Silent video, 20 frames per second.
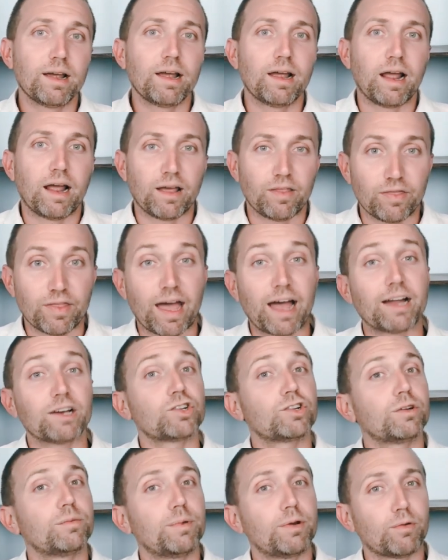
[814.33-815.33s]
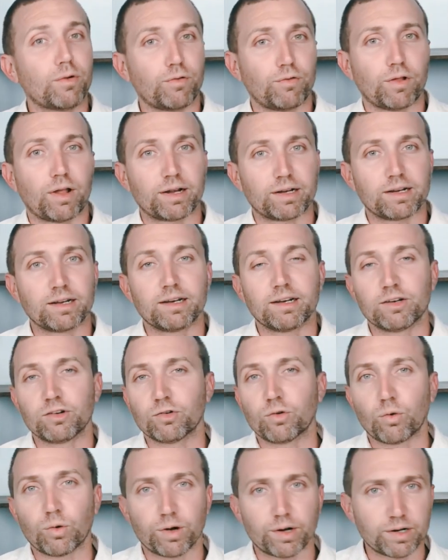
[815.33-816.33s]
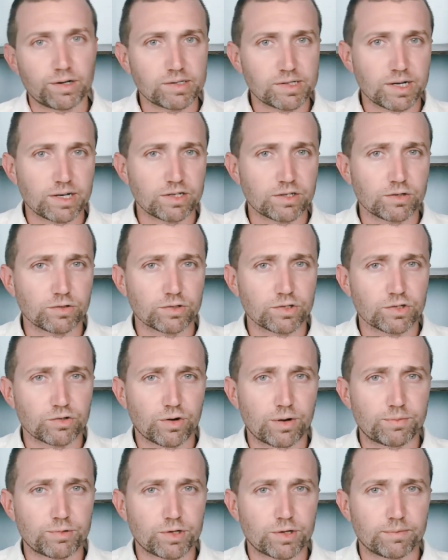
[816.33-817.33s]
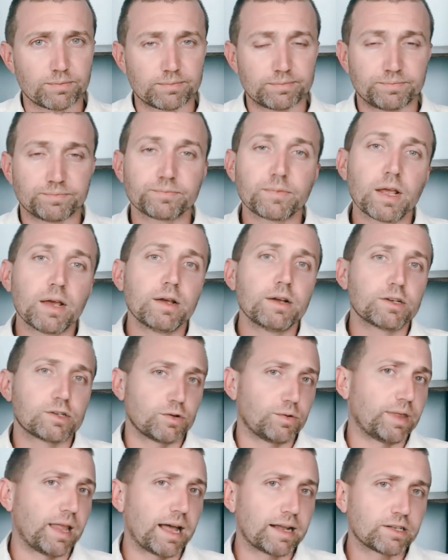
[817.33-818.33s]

And that should be reflected in your organizational description. So in